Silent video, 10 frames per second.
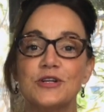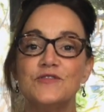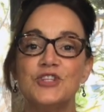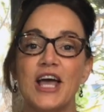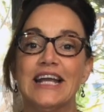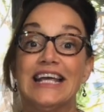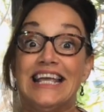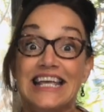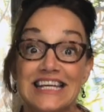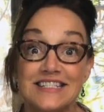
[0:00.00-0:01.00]
of Jana
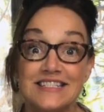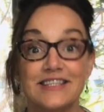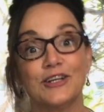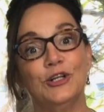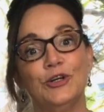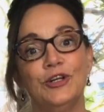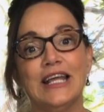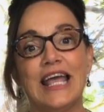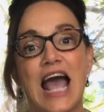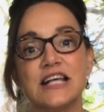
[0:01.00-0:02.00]
Eats, the gluten
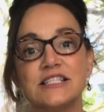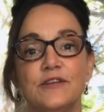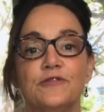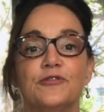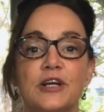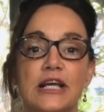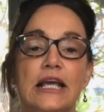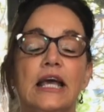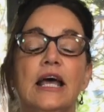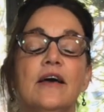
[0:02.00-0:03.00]
and
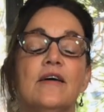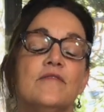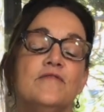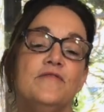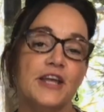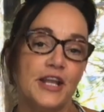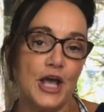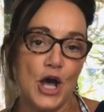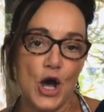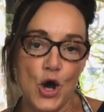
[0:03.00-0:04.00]
casein-free
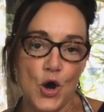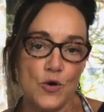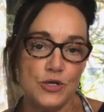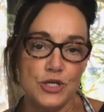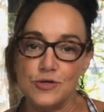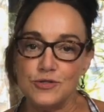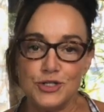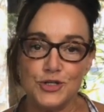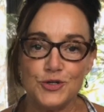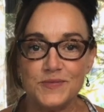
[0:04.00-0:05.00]
video
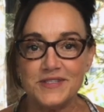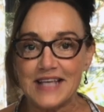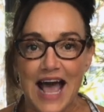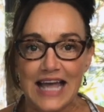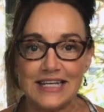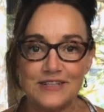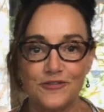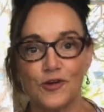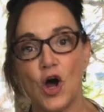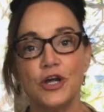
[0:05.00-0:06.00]
YouTube site
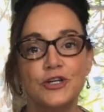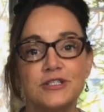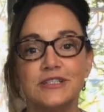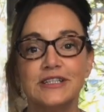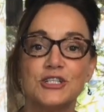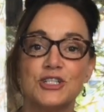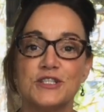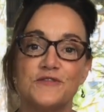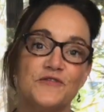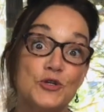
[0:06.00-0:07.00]
for all your
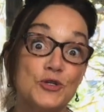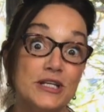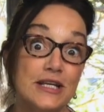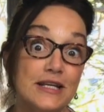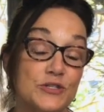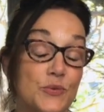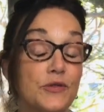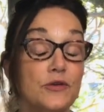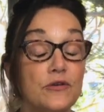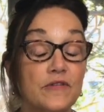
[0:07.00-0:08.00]
delicious food needs,
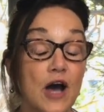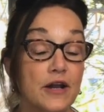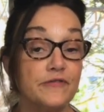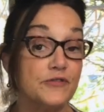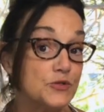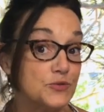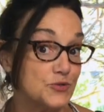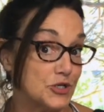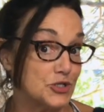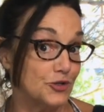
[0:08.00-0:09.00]
whether you've got a food
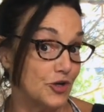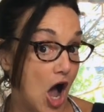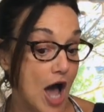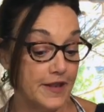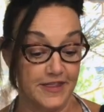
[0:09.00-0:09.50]
restriction or not.